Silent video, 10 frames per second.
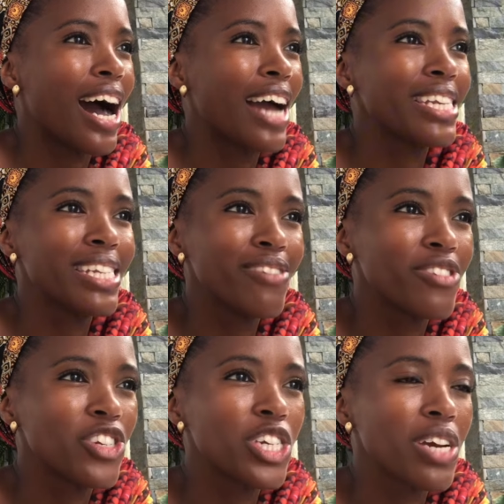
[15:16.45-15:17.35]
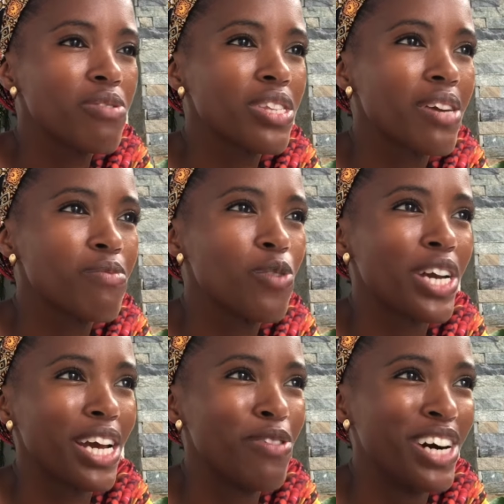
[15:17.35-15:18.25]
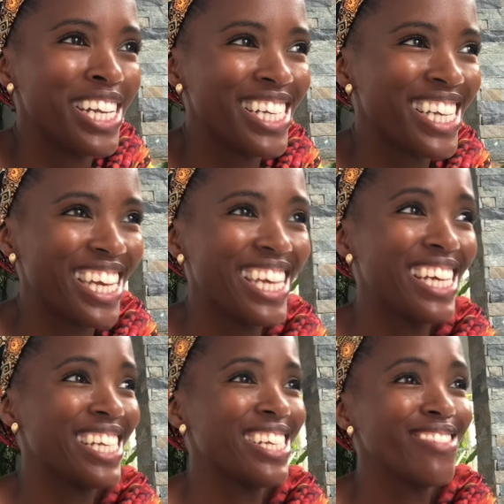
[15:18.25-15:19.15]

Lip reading: didn't even share with him what I wanted to eat.